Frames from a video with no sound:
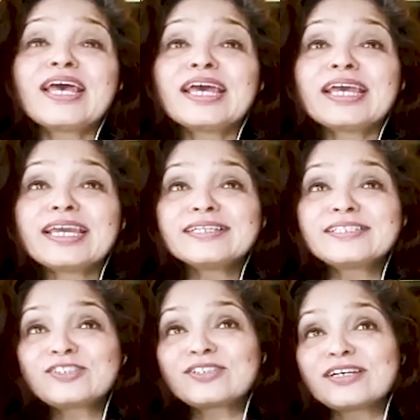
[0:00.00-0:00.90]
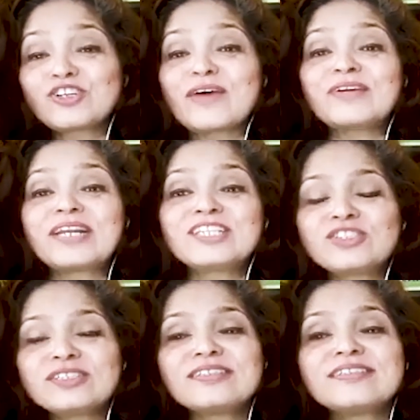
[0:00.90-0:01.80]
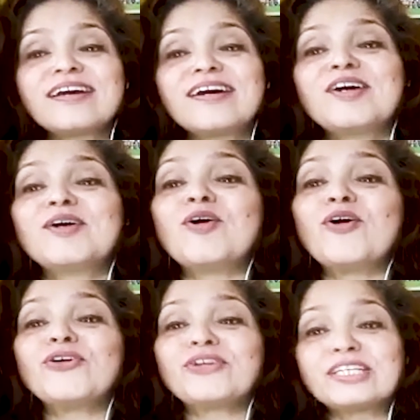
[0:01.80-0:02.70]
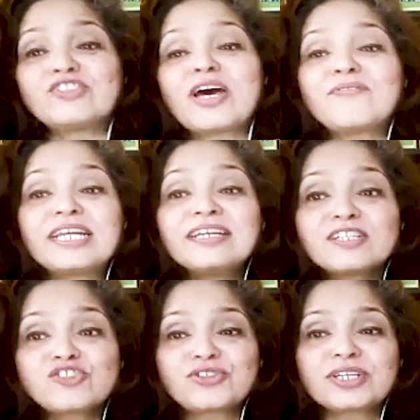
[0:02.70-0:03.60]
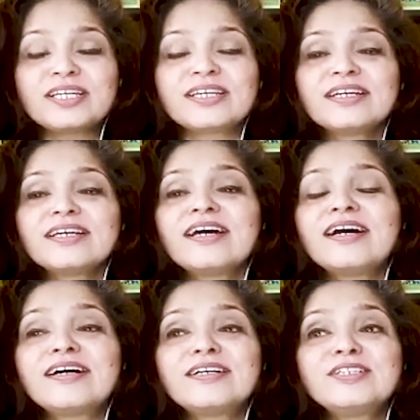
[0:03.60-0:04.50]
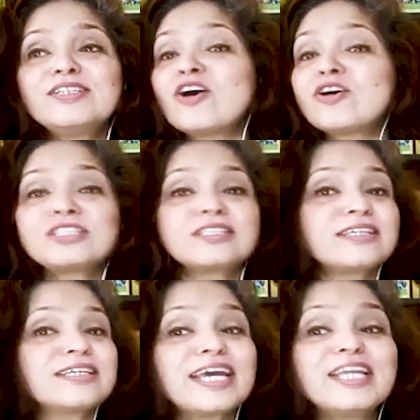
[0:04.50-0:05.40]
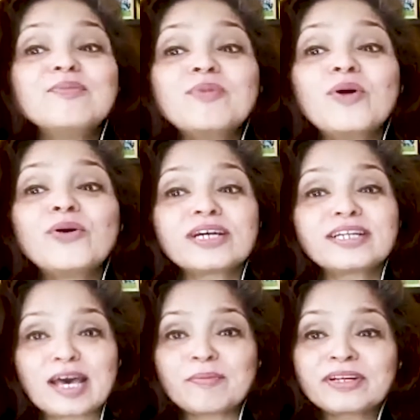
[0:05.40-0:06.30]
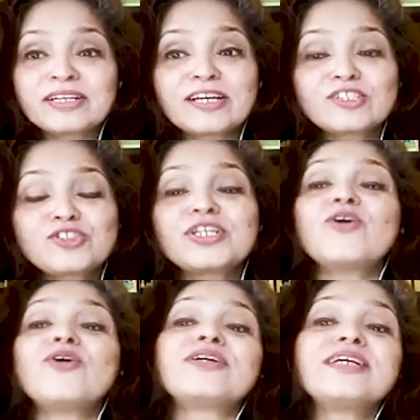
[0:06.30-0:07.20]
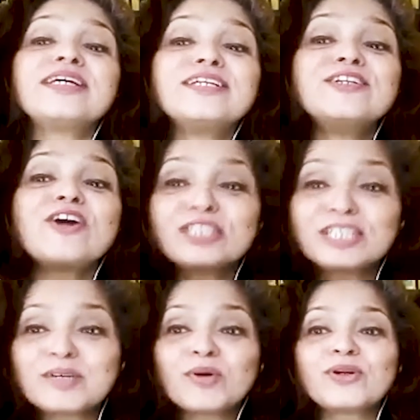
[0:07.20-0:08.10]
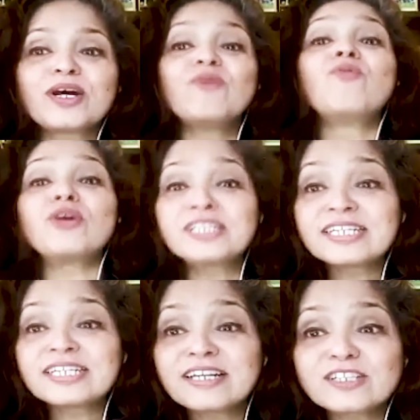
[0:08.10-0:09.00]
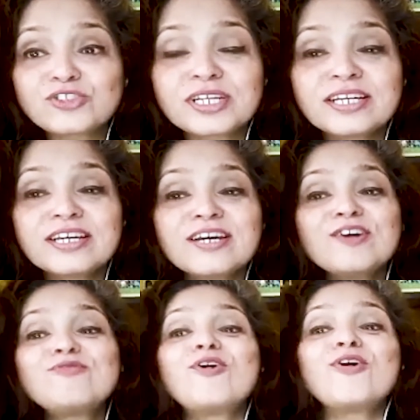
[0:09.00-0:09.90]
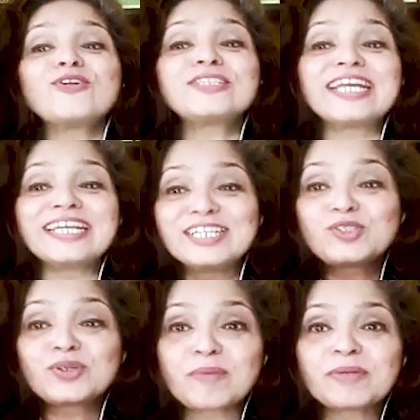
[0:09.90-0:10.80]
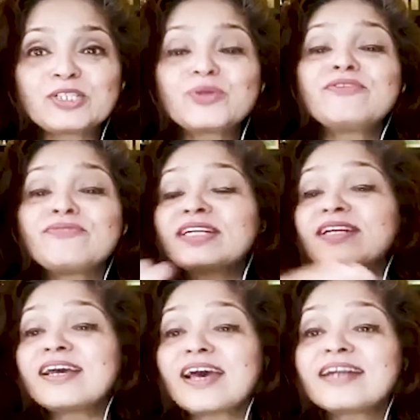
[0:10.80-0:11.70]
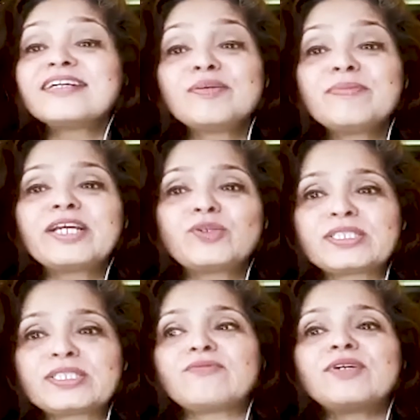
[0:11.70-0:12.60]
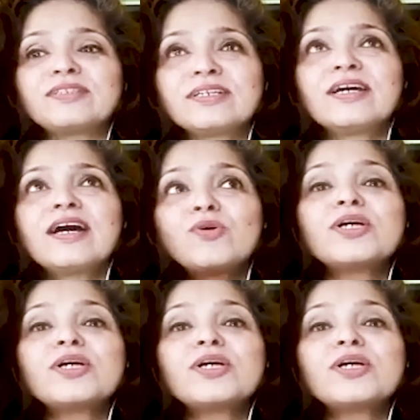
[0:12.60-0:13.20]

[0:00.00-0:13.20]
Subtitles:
is travel agent or the travel industry not anymore a glamour industry, or not anymore a wanted industry for the ladies to come into? In fact, I had a debate with someone who I